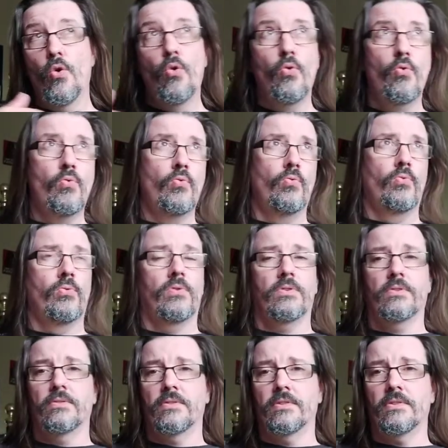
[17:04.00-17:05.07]
all
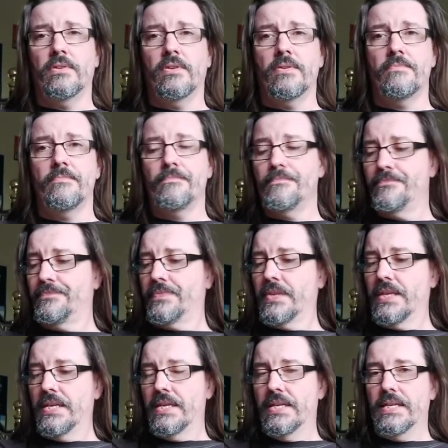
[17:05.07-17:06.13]
the time.
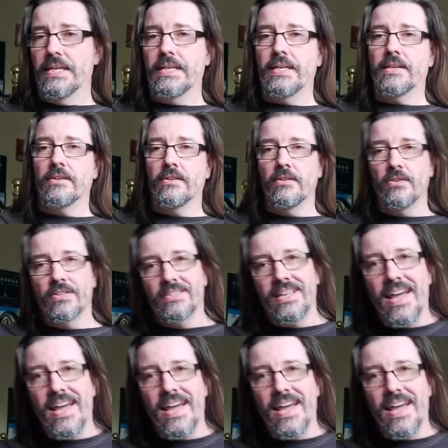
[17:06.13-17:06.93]
It kind of looks